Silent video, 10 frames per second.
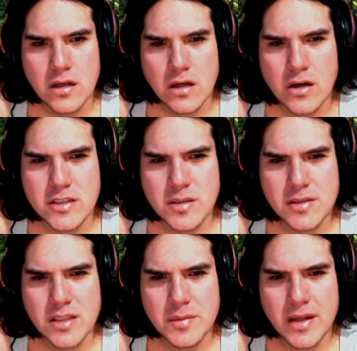Oh, is
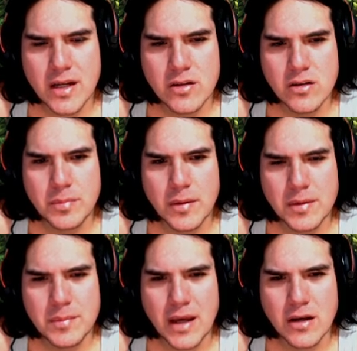something the matter? You look a
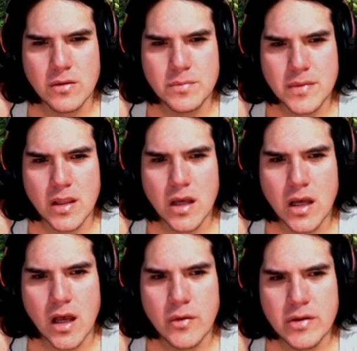bit pale.
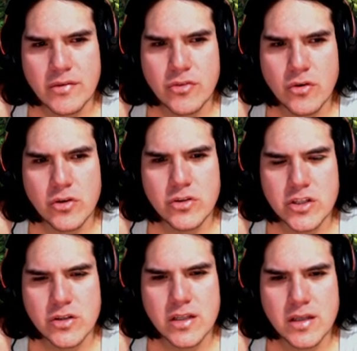I would have thought you'd
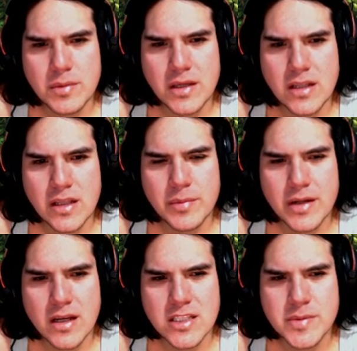generally be in
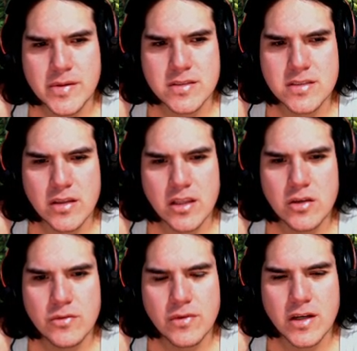better spirits now that
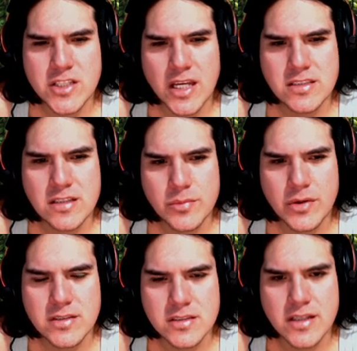you've attained senior
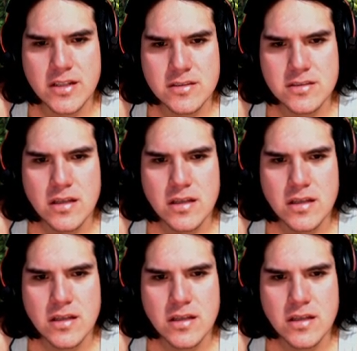bracer status.